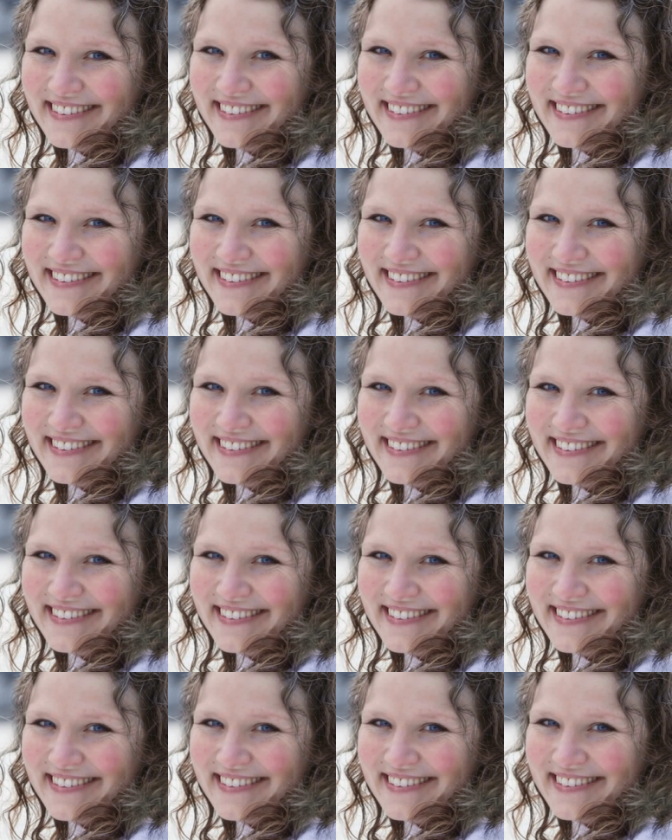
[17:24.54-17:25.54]

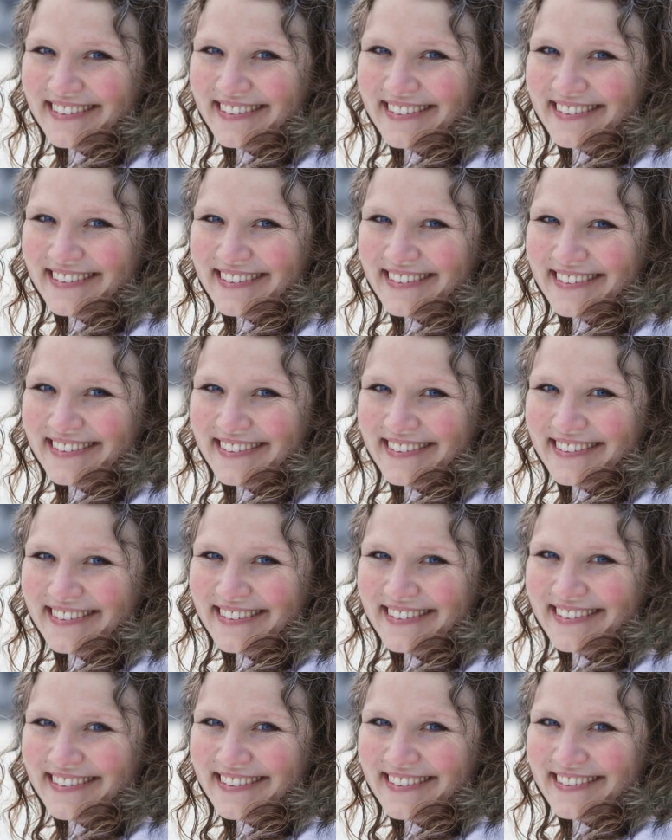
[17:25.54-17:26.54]

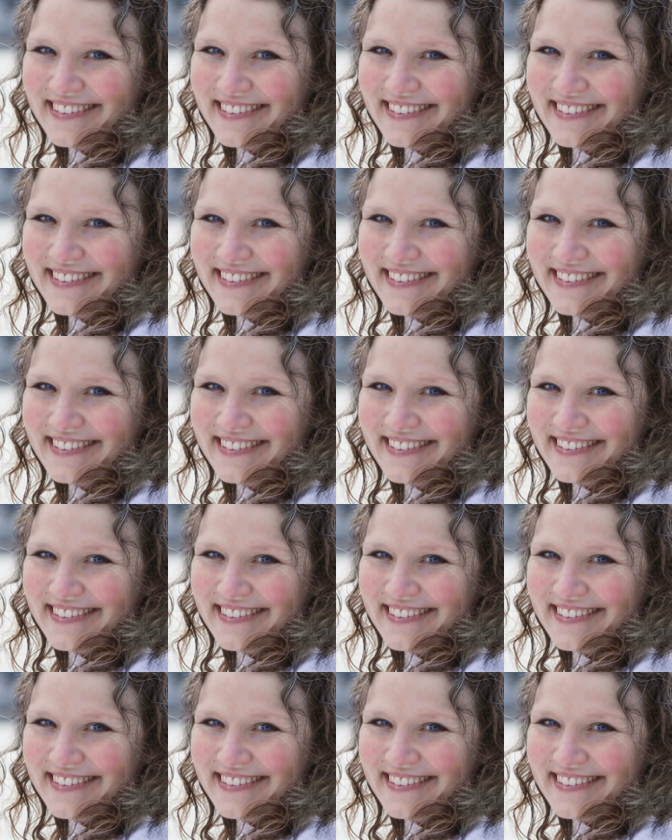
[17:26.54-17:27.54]

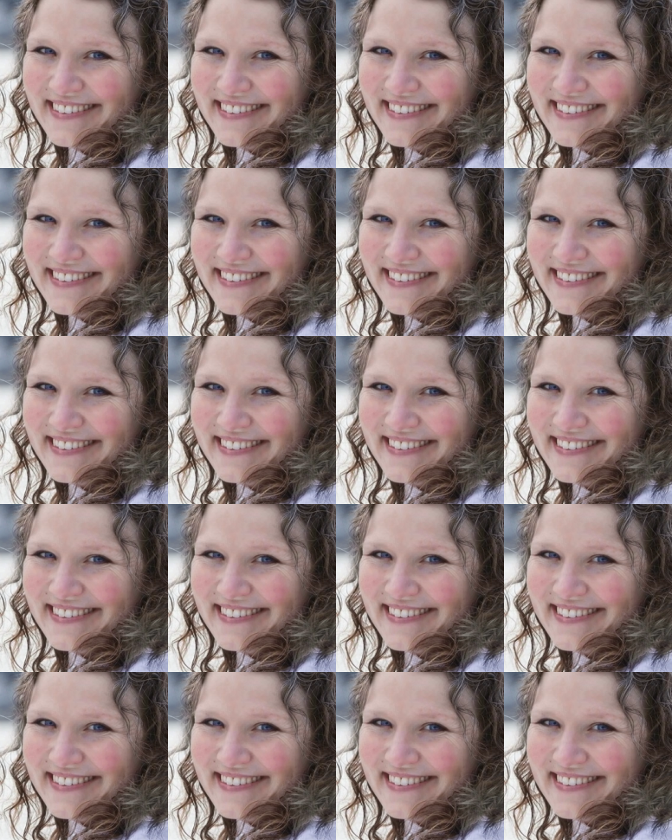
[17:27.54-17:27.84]
(no one is talking)